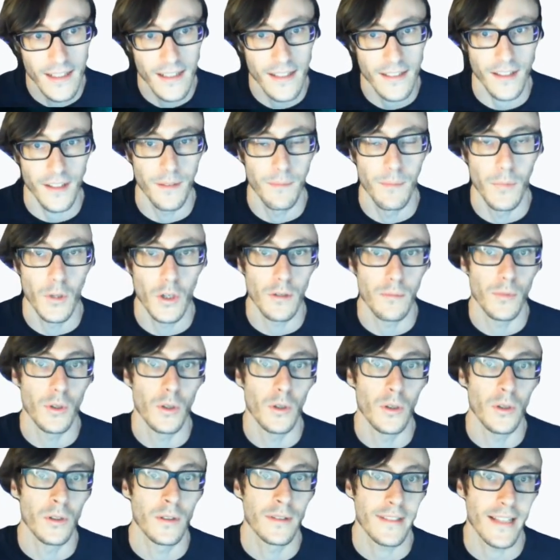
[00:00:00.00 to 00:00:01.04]
So the more and
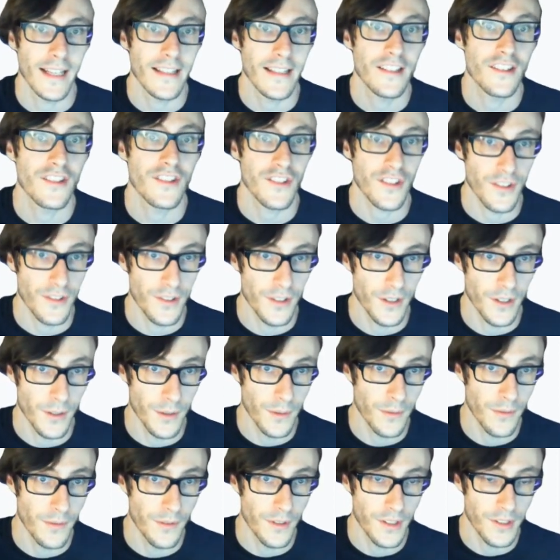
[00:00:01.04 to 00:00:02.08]
more tests you
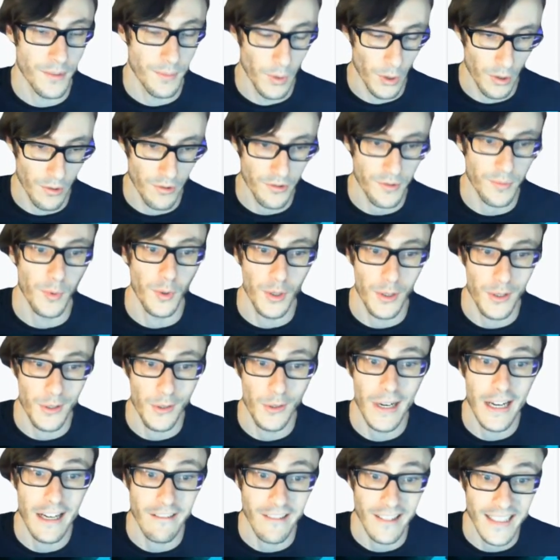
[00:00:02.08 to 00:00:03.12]
do, the smaller and smaller
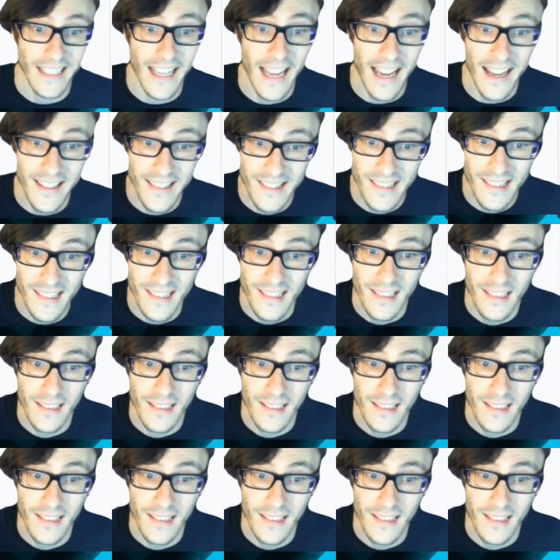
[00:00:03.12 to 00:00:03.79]
your error gets.